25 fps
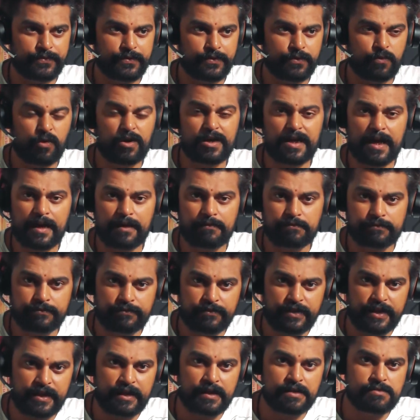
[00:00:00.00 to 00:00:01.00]
what are
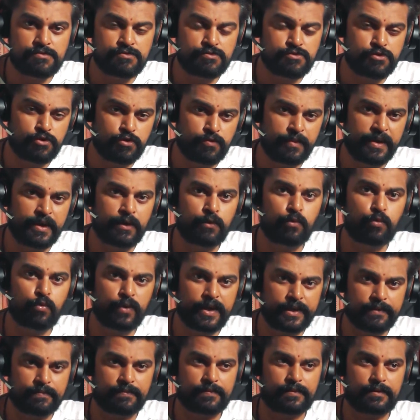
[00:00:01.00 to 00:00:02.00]
we consuming
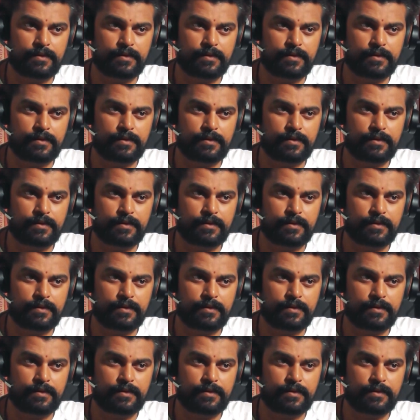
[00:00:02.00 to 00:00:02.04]
with?